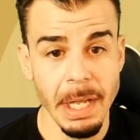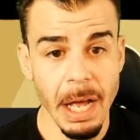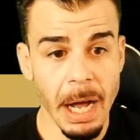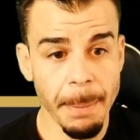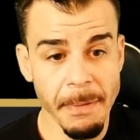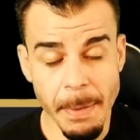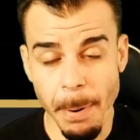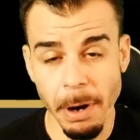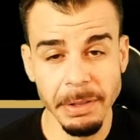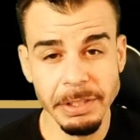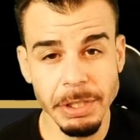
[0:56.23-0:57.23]
Um, if you're
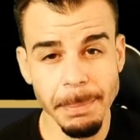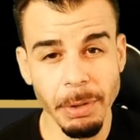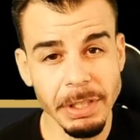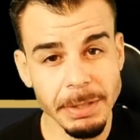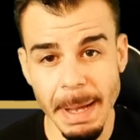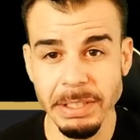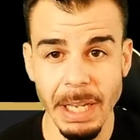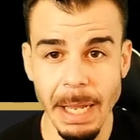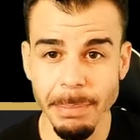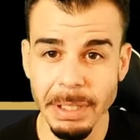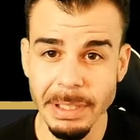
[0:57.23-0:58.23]
part of this community, smash the
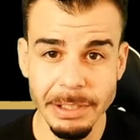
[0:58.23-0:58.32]
like button,